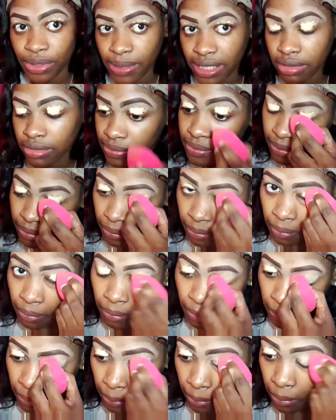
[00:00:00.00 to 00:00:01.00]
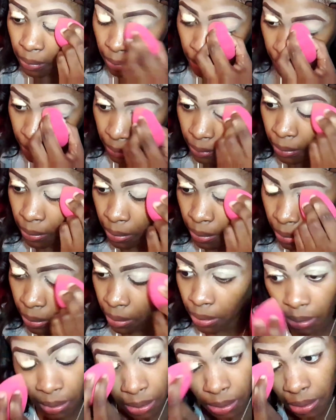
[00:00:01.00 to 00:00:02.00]
And then I'm using a beauty
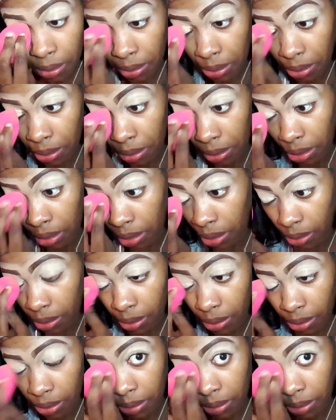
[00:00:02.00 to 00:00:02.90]
blender to blend that out.